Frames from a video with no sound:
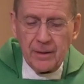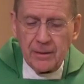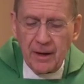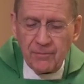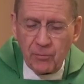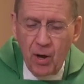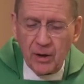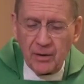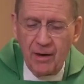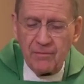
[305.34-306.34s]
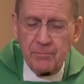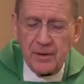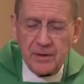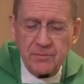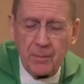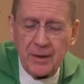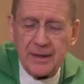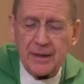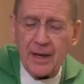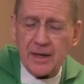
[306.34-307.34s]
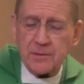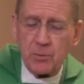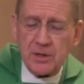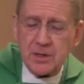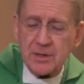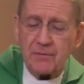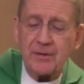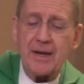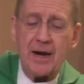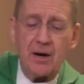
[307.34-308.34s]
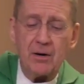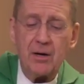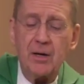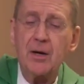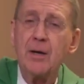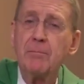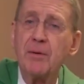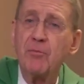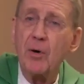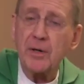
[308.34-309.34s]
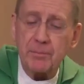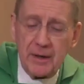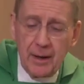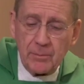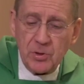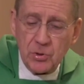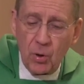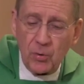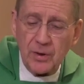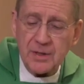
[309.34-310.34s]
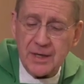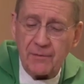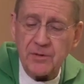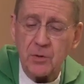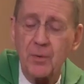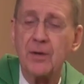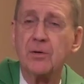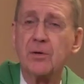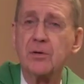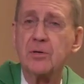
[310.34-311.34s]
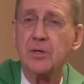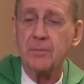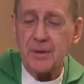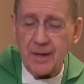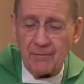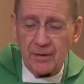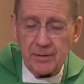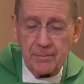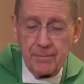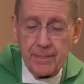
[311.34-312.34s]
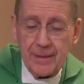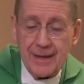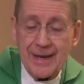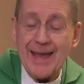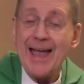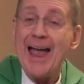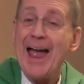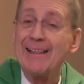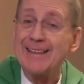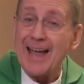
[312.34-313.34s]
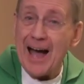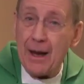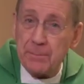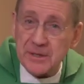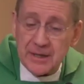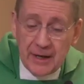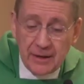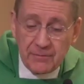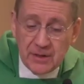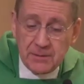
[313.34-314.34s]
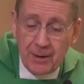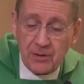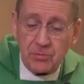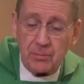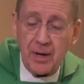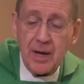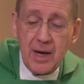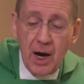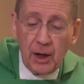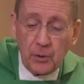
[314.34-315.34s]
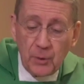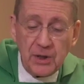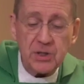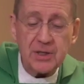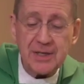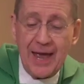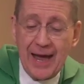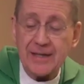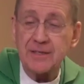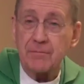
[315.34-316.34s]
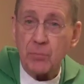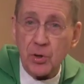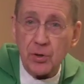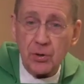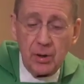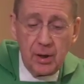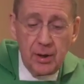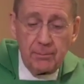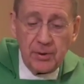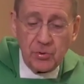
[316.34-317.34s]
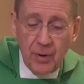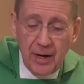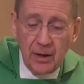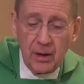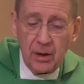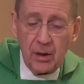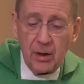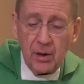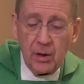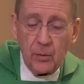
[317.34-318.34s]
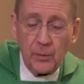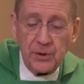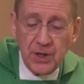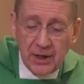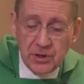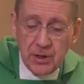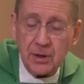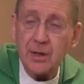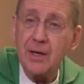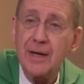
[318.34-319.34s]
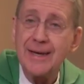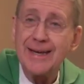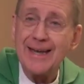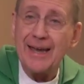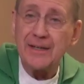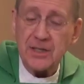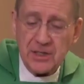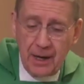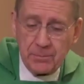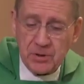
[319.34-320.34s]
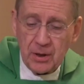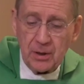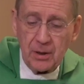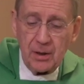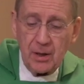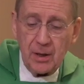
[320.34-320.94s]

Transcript: Lifelong love builds from a little expressions of care before it becomes total self surrender to the beloved. At the opposite end of the spectrum, egregious acts of murder, betrayal, rejection, and deception